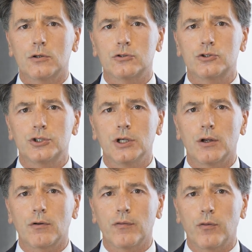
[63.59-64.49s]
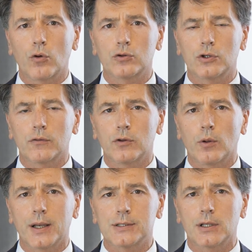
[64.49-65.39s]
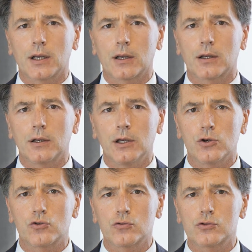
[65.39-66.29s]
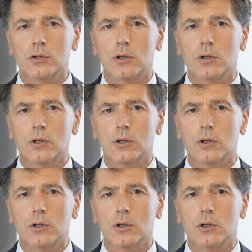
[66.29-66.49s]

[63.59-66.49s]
Xi refocusing on the domestic issues,